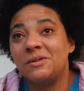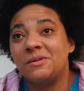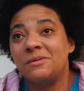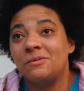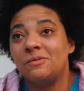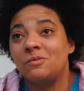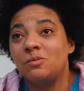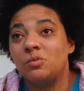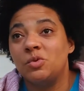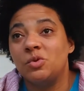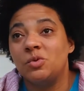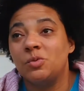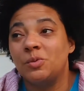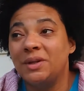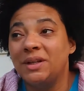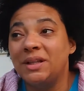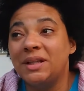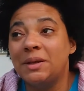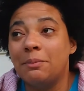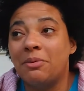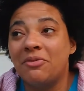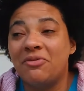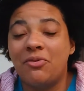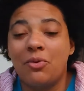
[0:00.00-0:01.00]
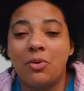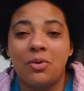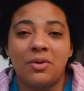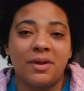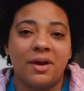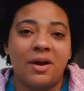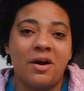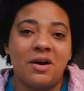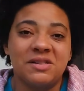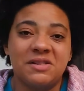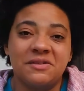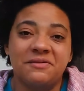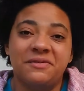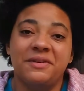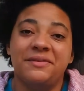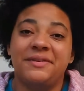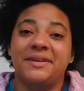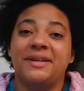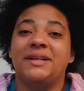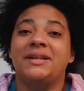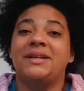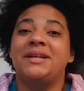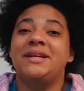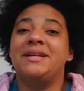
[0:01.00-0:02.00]
was really before the cost of
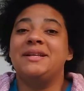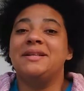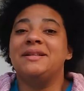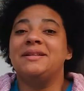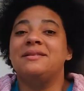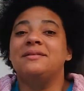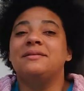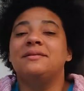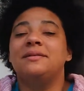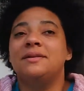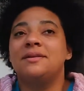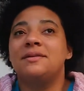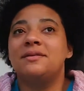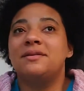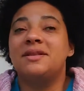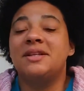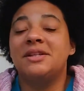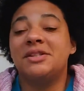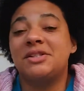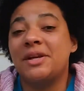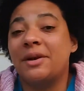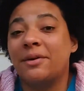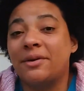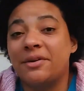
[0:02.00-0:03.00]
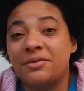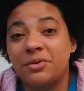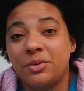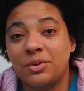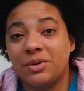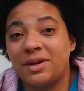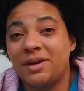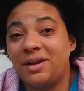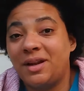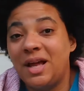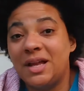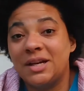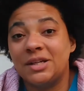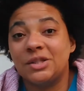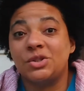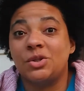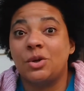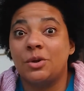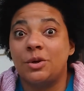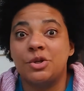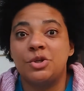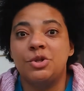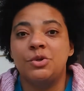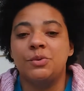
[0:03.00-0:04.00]
living in this area of North Carolina
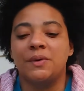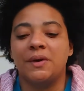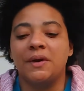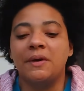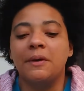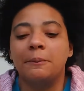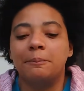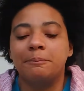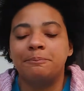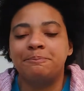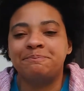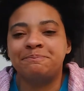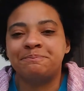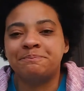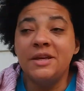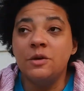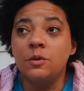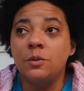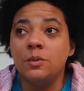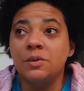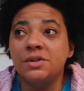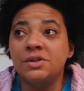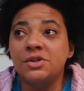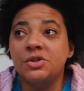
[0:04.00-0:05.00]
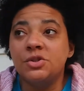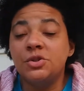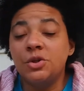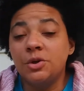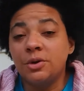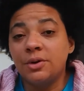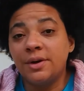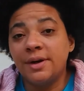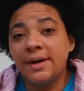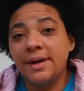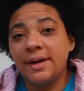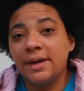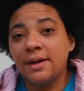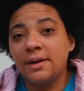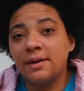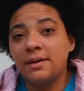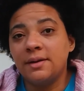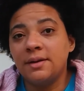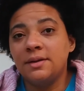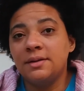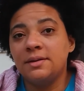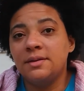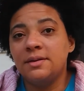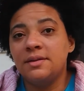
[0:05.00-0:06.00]
started shooting up. It was during
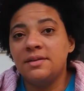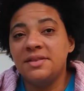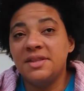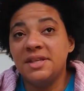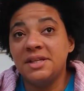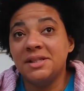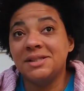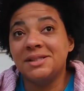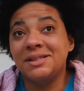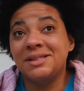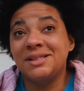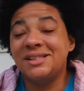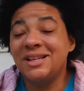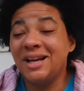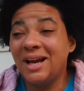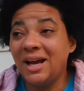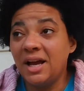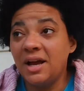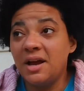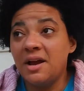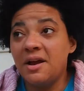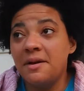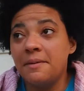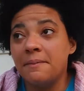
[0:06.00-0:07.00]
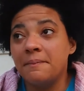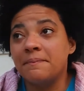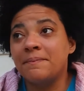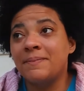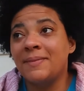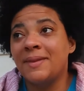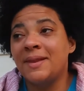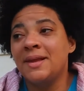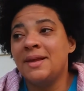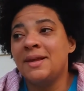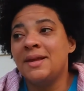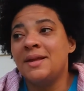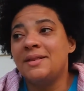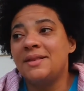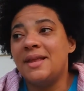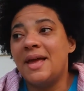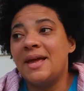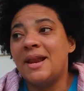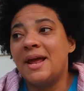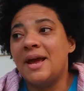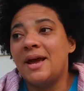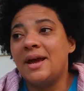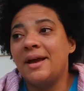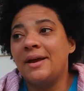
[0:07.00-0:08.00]
this time
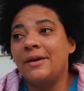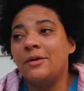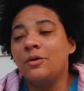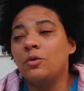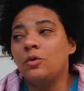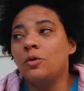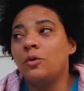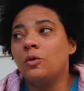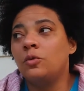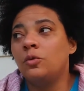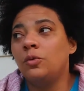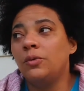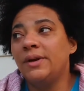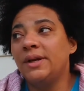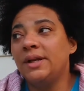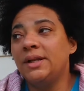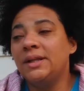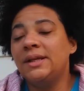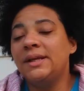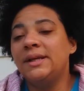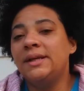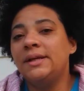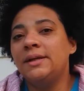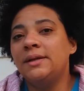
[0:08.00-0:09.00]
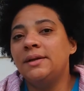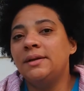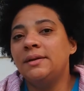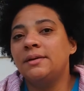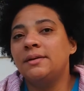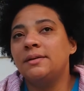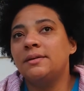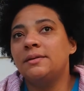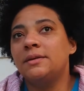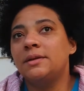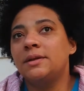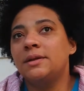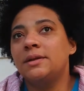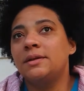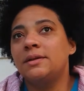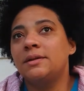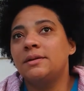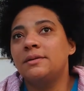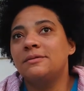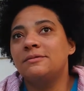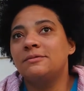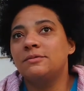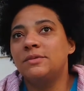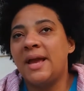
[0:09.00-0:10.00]
that I really
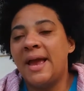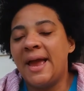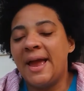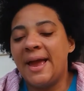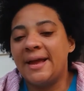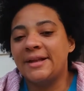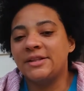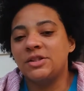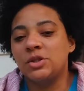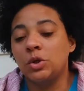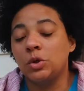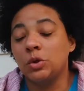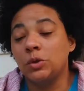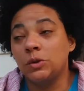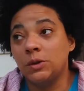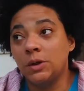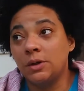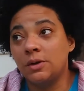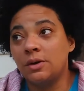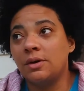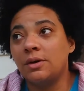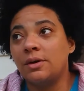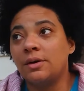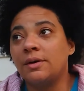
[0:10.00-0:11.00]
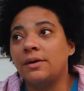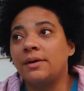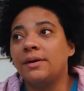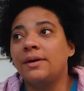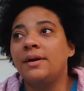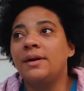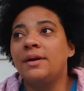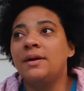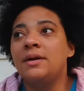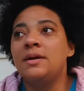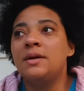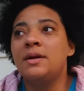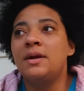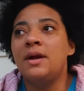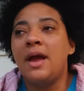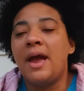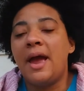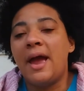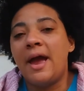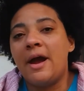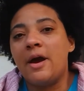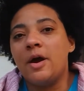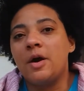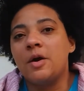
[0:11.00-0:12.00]
had to learn
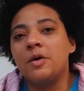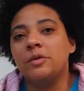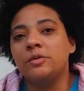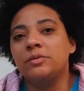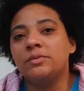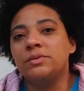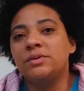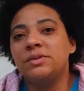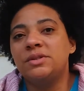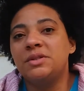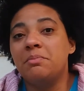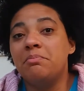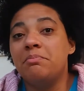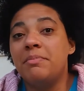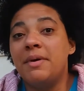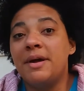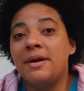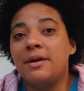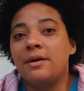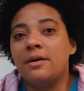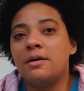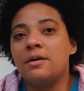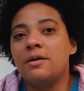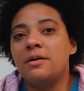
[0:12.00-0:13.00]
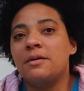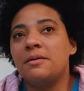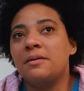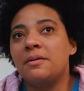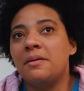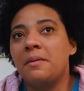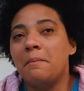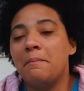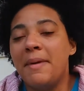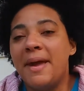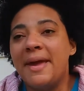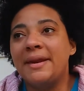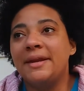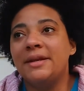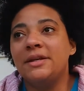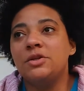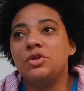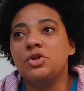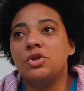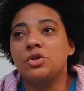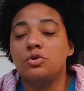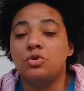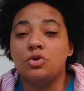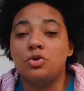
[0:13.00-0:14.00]
how to better manage and